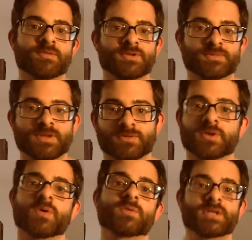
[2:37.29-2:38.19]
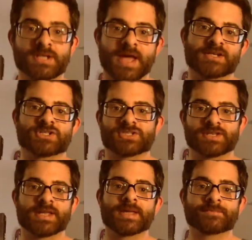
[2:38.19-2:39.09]
at WrestleMania 31 when he cashes
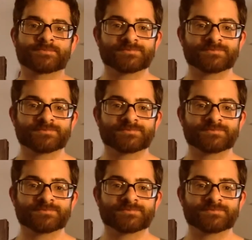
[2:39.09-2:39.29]
it in.